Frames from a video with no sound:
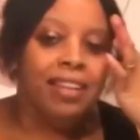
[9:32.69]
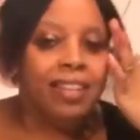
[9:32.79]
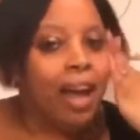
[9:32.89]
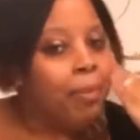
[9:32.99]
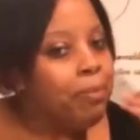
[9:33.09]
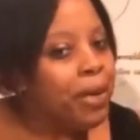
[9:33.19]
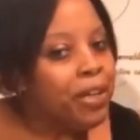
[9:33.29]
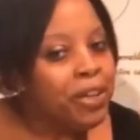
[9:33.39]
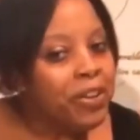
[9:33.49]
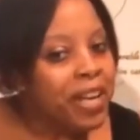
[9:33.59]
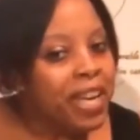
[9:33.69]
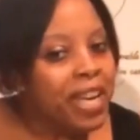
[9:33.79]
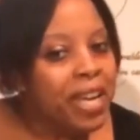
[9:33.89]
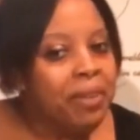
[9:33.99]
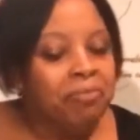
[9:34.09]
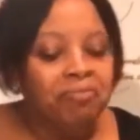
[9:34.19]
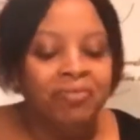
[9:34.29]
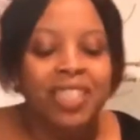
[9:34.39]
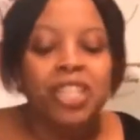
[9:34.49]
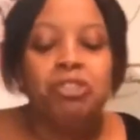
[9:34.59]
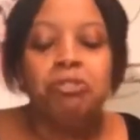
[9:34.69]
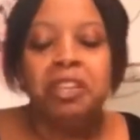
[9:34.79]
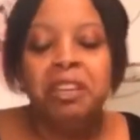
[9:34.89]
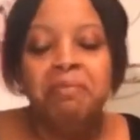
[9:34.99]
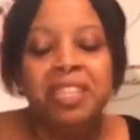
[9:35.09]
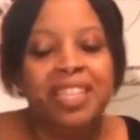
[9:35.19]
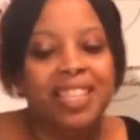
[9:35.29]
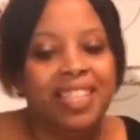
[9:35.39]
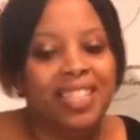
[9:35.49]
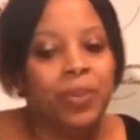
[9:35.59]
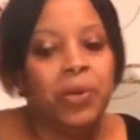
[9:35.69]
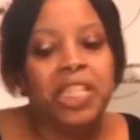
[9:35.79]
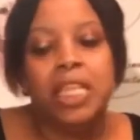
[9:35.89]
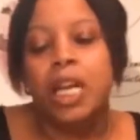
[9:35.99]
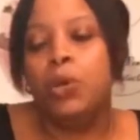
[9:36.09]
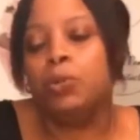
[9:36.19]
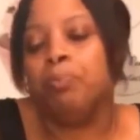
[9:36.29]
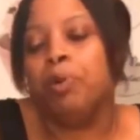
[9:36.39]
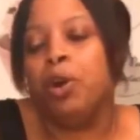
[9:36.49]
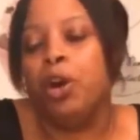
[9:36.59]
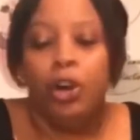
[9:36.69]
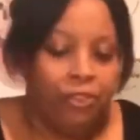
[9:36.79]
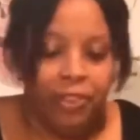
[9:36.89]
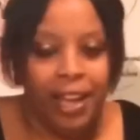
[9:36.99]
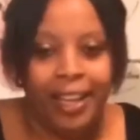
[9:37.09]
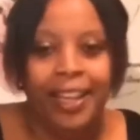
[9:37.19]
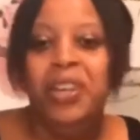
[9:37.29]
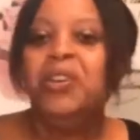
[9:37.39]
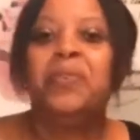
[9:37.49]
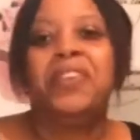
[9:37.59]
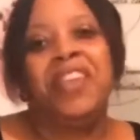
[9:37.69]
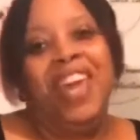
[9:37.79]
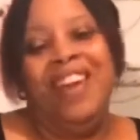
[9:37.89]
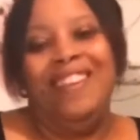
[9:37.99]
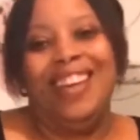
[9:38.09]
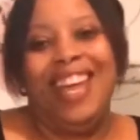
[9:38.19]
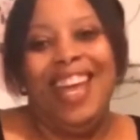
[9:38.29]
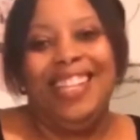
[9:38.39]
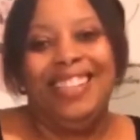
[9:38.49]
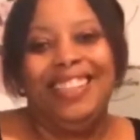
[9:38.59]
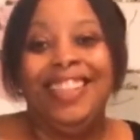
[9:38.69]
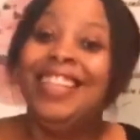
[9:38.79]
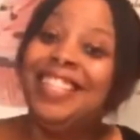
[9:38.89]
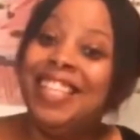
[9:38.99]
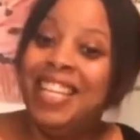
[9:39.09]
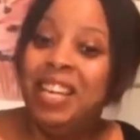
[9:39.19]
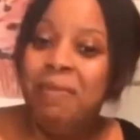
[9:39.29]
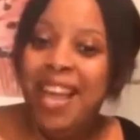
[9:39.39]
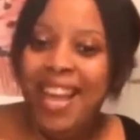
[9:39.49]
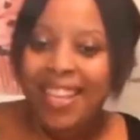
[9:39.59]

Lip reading: Not buttercream, cream cheese, which goes perfect with a carrot cake. See you in a bit.